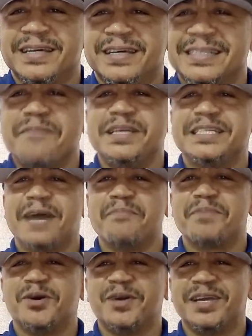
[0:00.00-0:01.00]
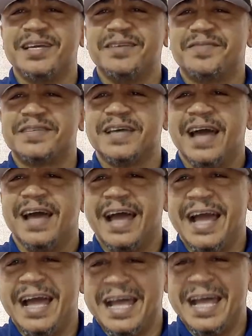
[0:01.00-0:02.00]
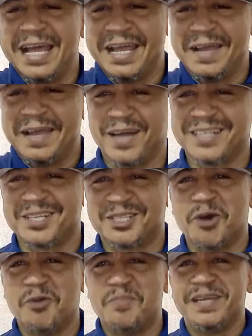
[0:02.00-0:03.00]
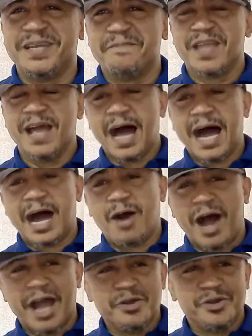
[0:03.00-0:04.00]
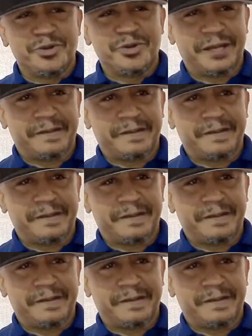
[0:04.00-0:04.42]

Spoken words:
Send me champion gift. Pastor Toby, how are you doing?